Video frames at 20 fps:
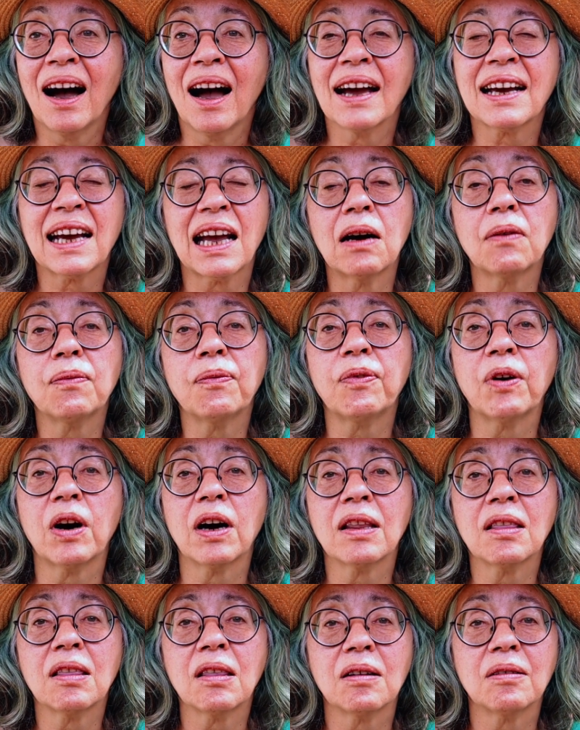I can't
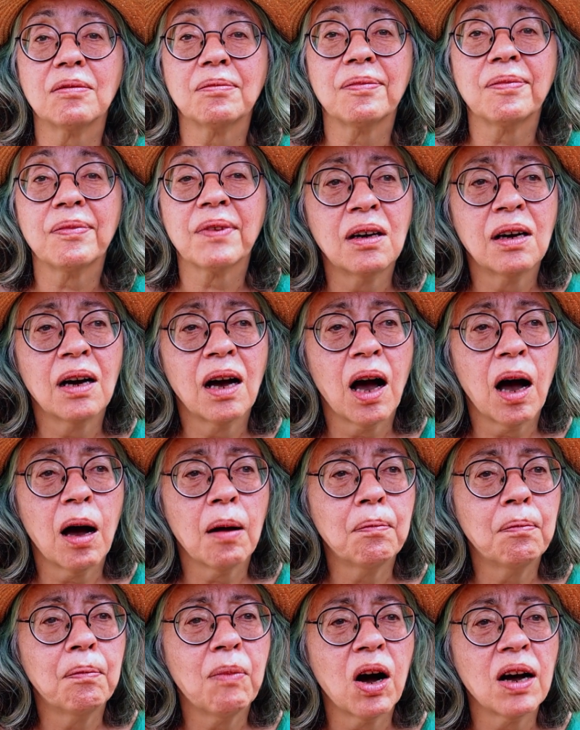find them. I
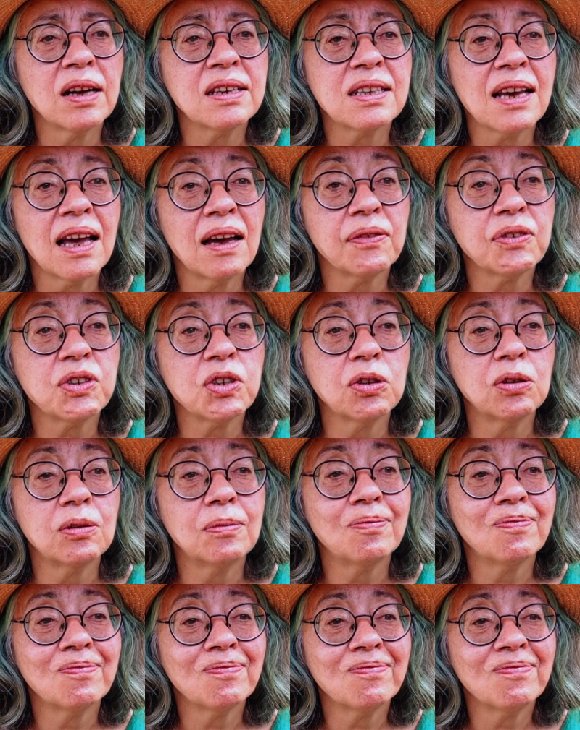might have
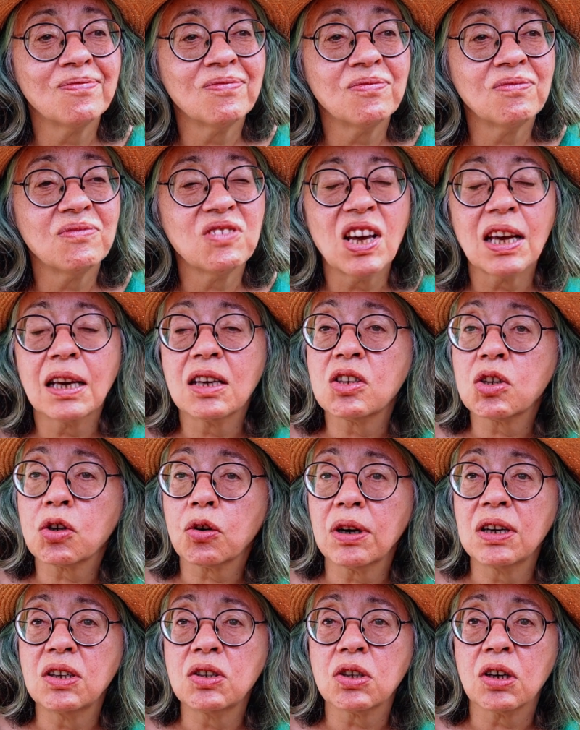to take a
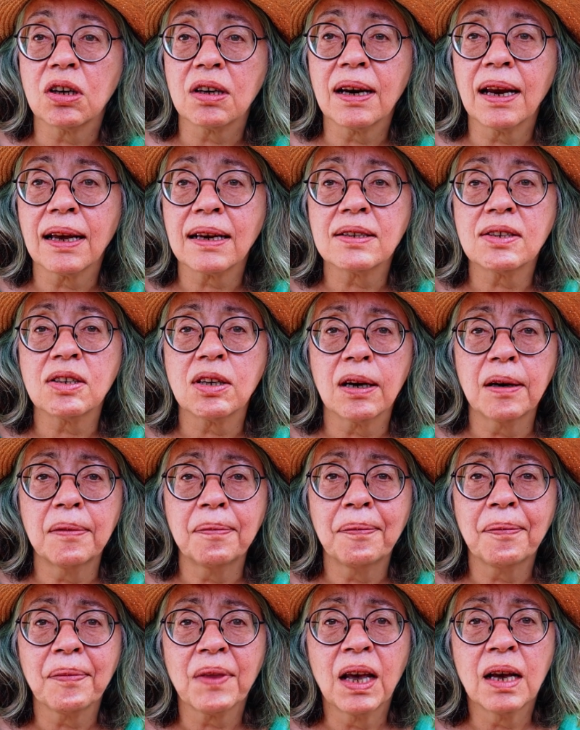screenshot next
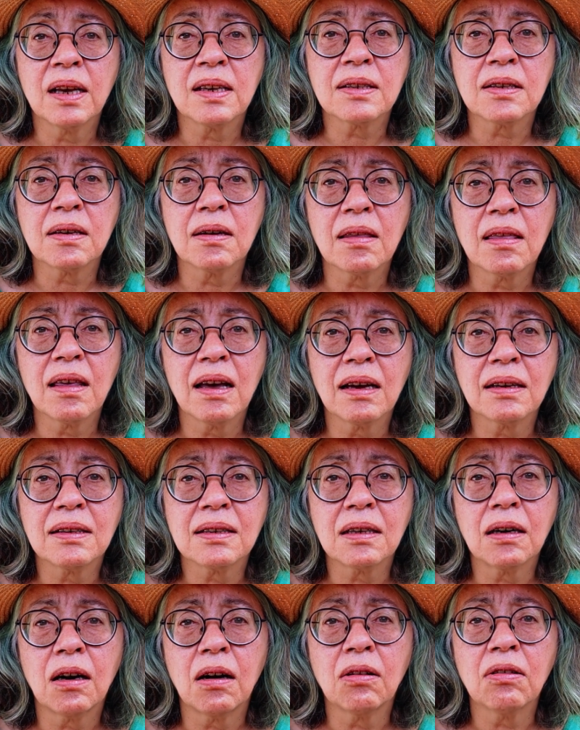time so
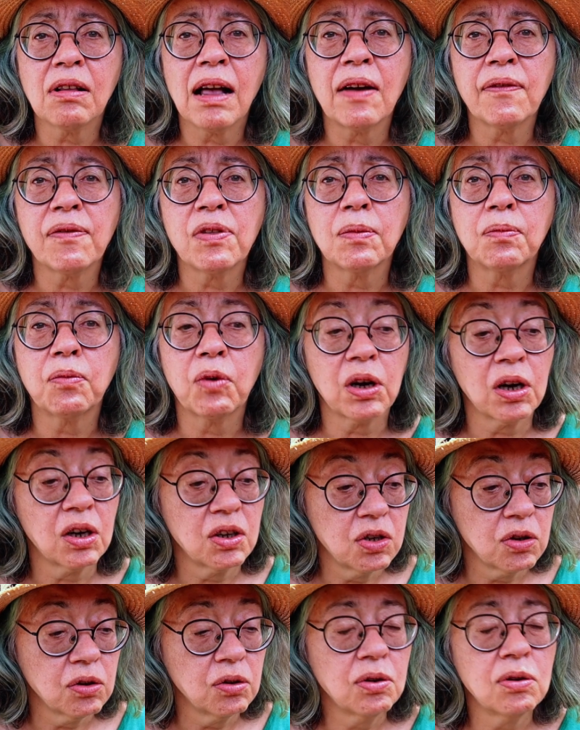that I'll have them when I
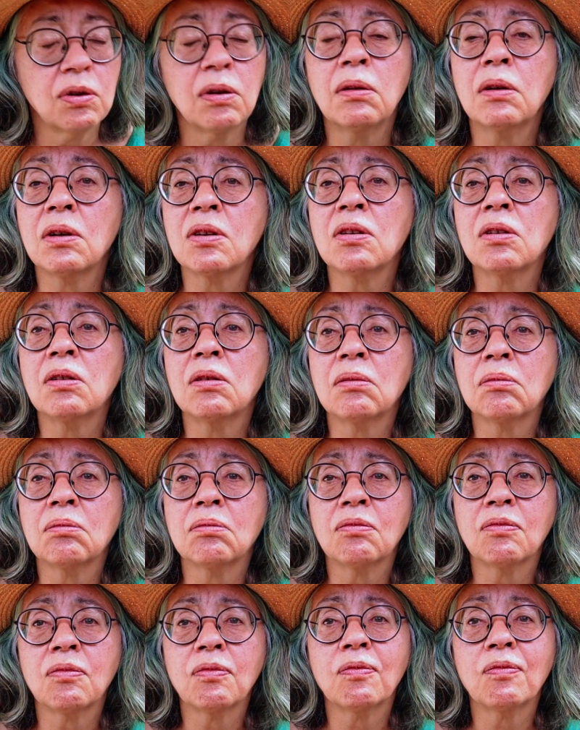do
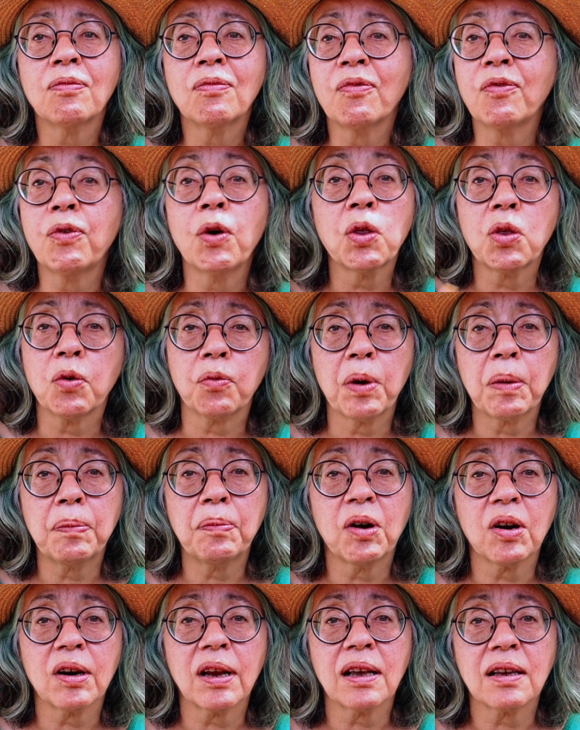further
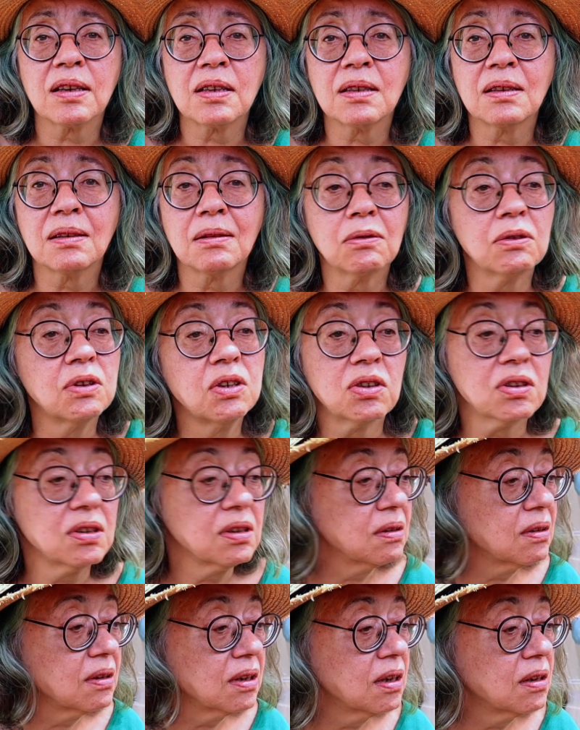repottings, which
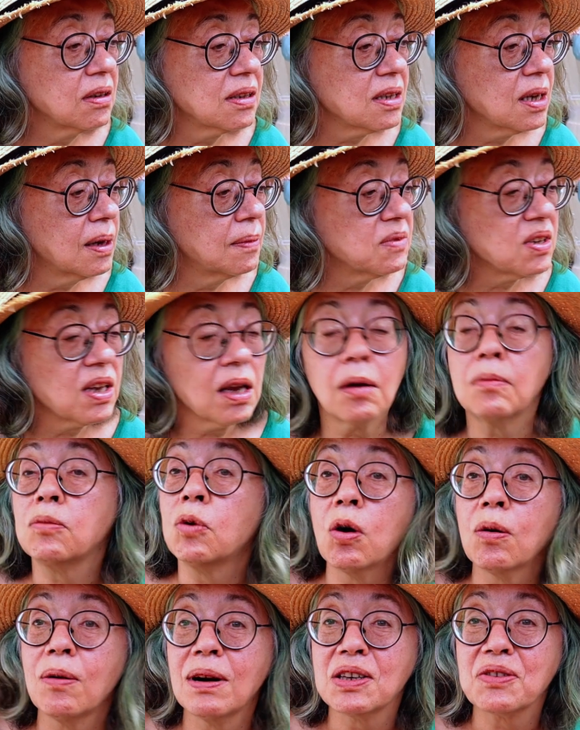seems that I'm
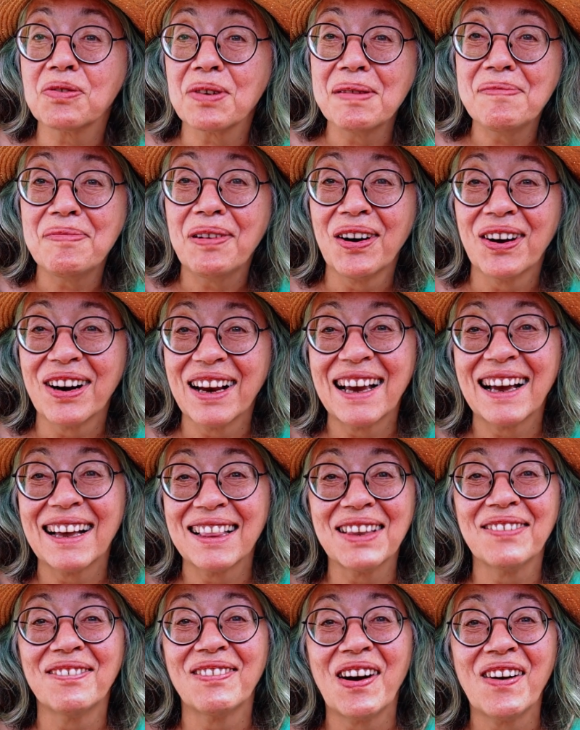always repotting
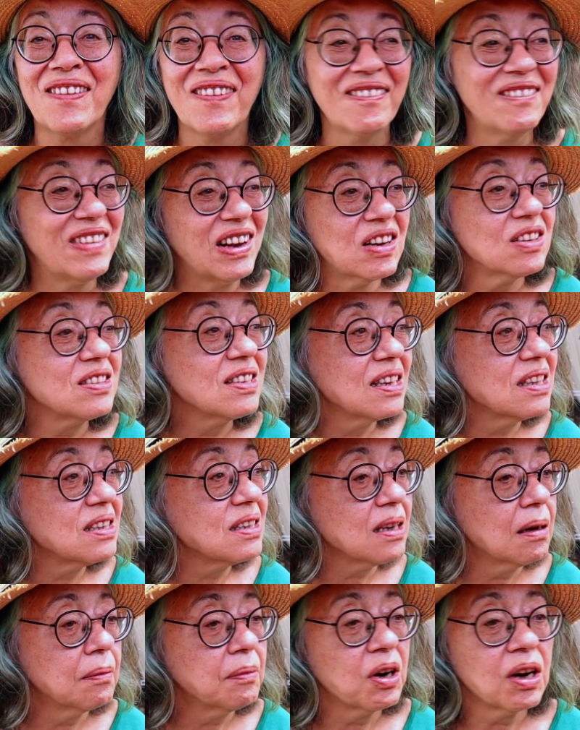at the moment because it's
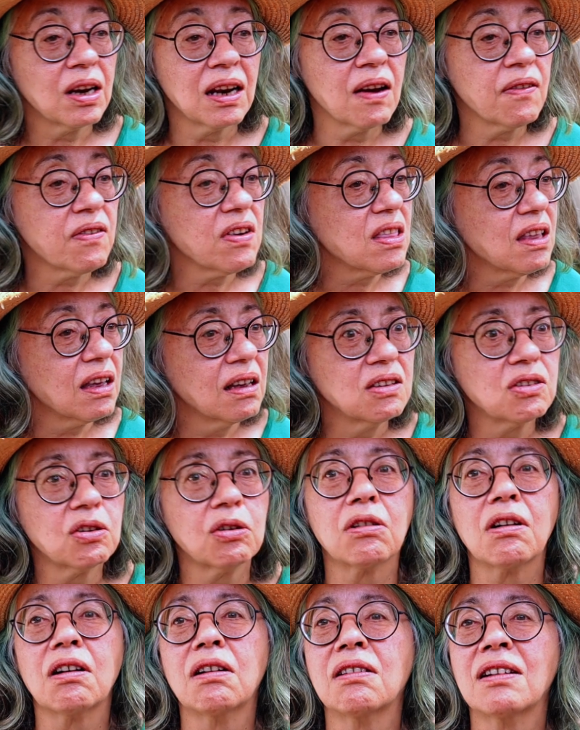summer and everything is
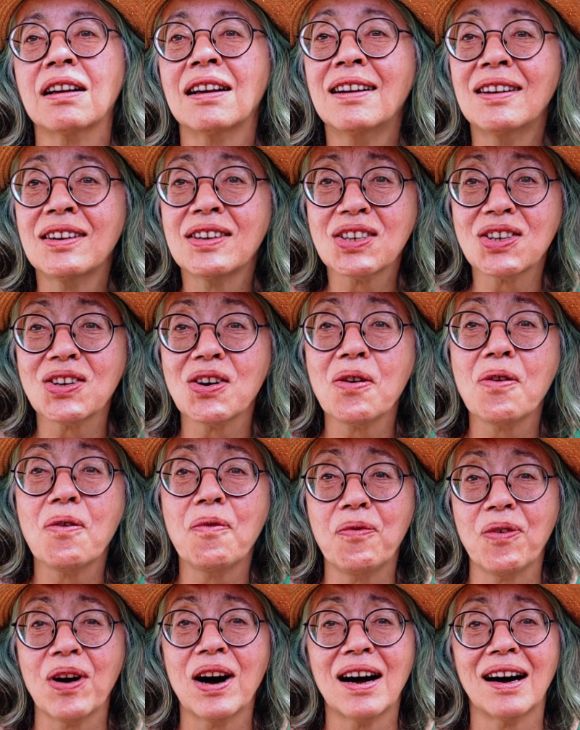growing so
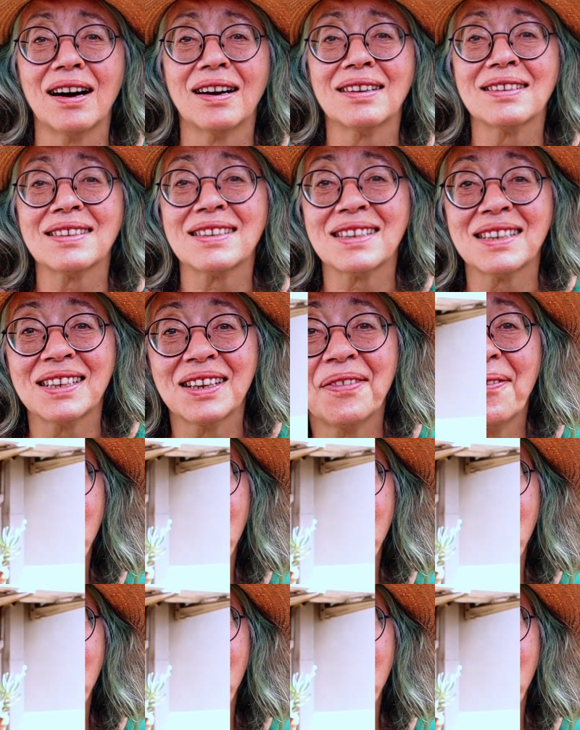fast.